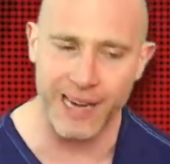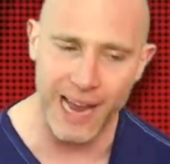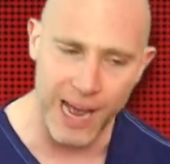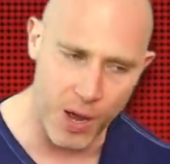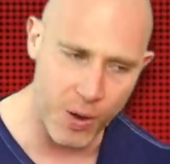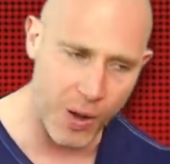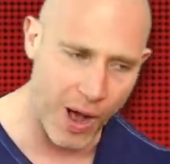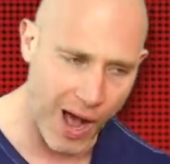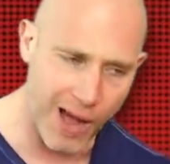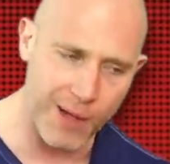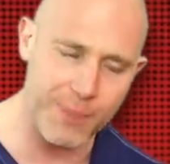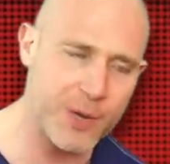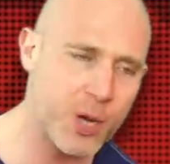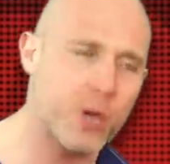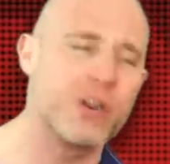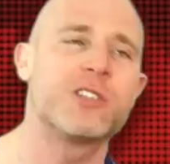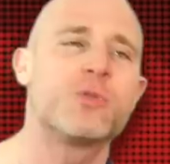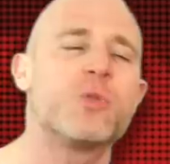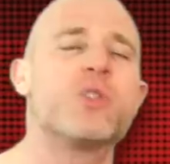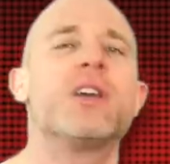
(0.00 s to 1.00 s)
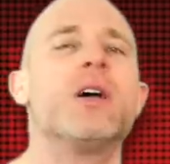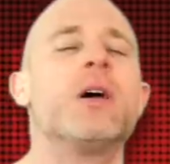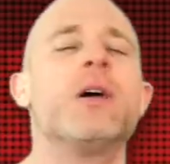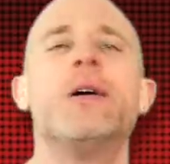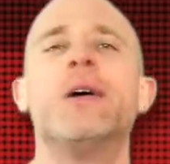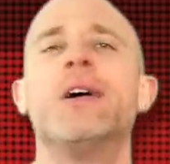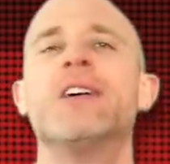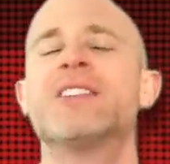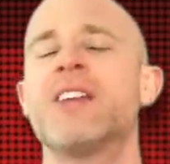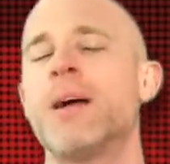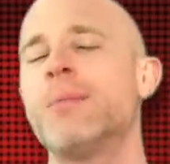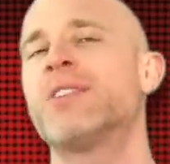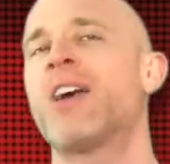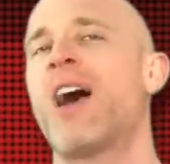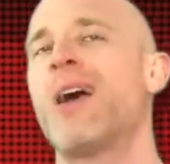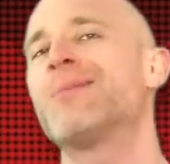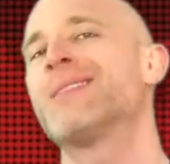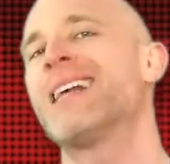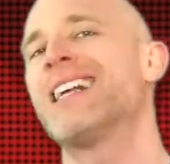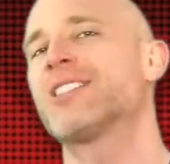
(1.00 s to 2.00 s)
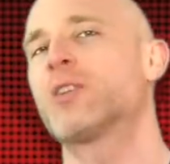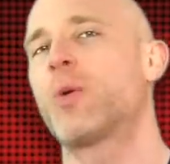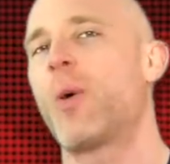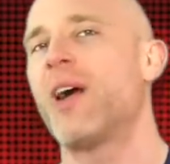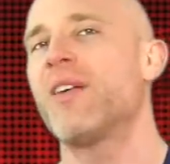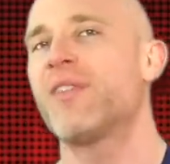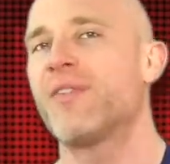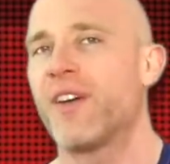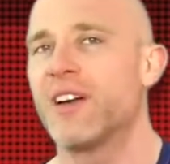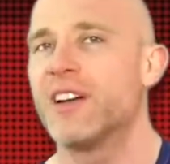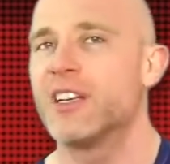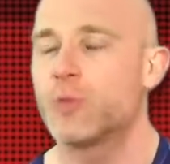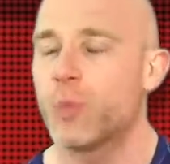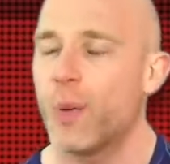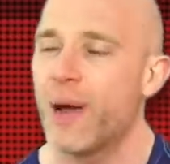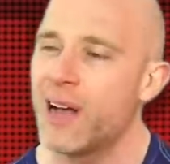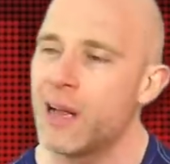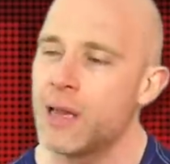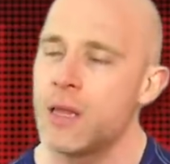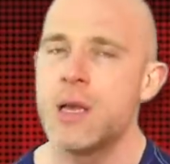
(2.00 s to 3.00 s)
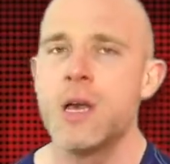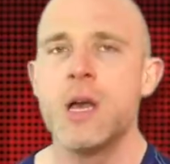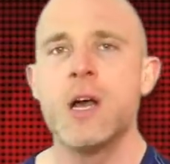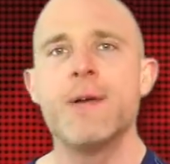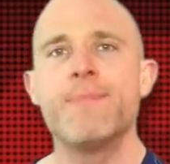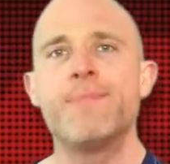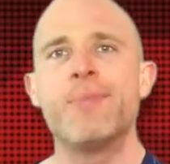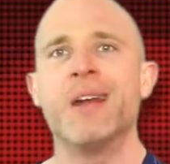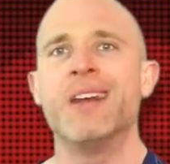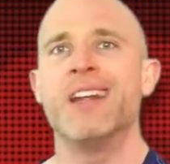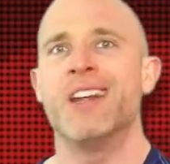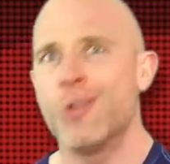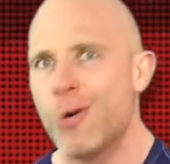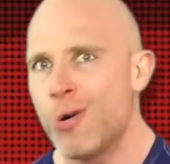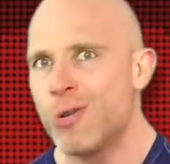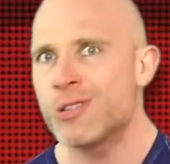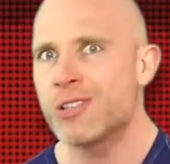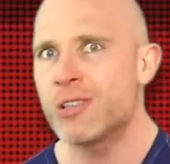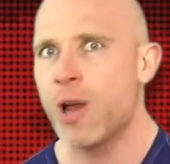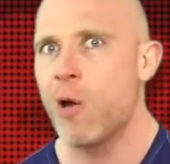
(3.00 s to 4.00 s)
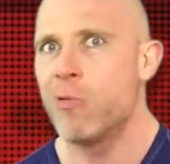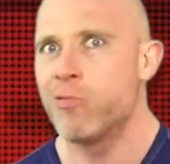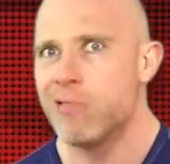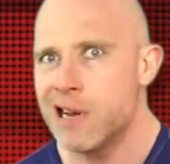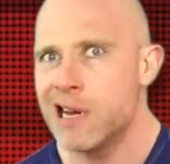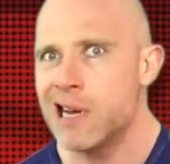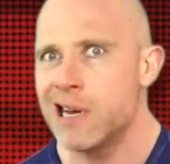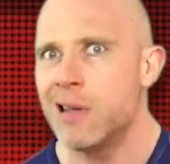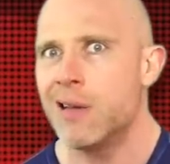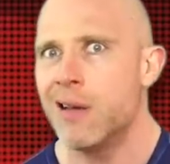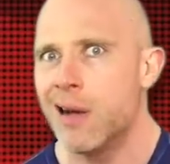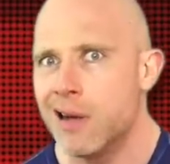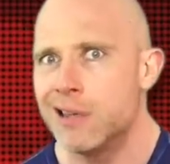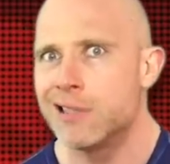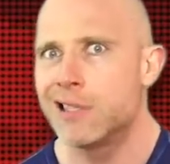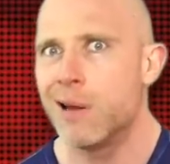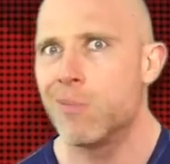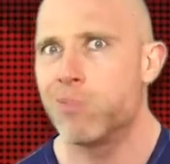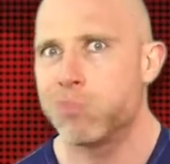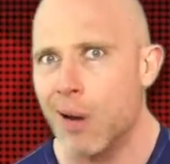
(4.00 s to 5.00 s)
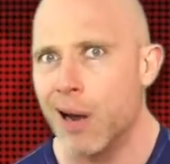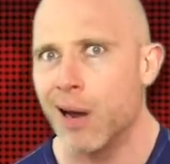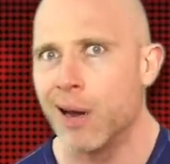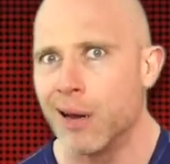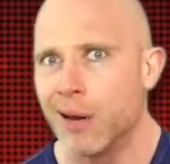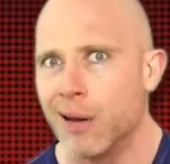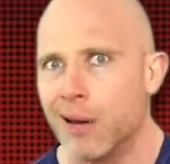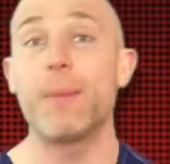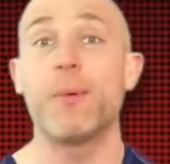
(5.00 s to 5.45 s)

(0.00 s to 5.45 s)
Now, I'll be honest with you, sometimes that's quite fun as well, but it also really hurts your brain.